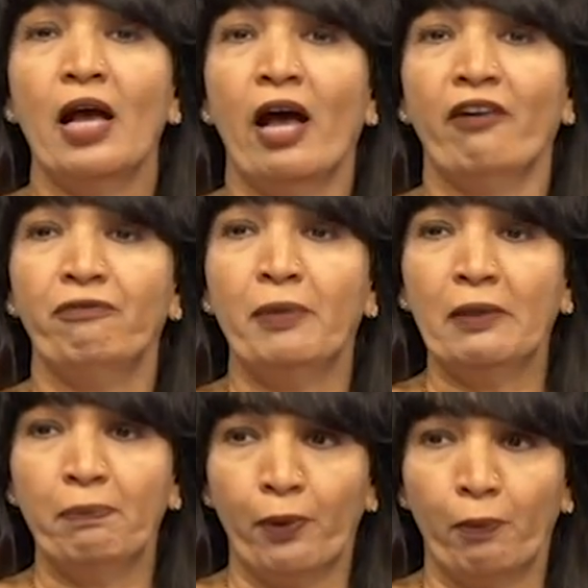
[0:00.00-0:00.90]
have
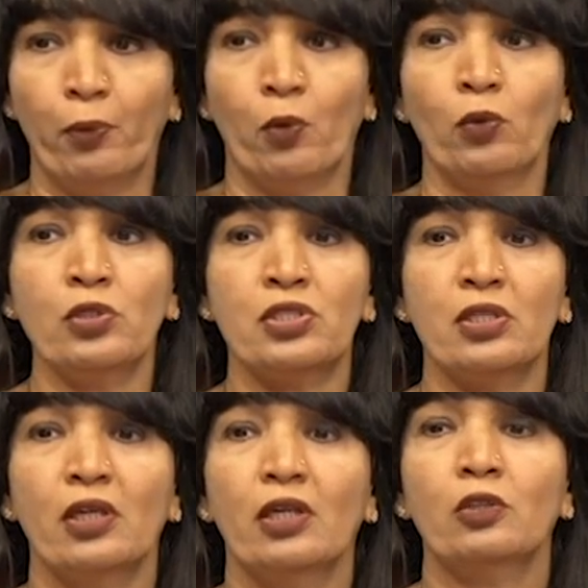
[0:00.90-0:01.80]
been
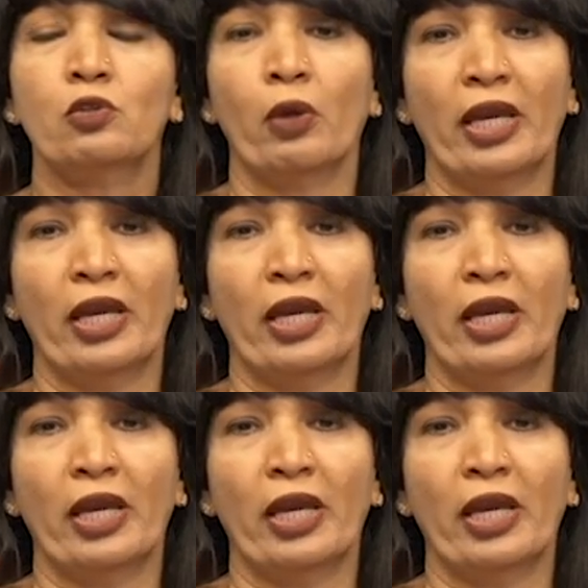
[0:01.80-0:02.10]
proposed to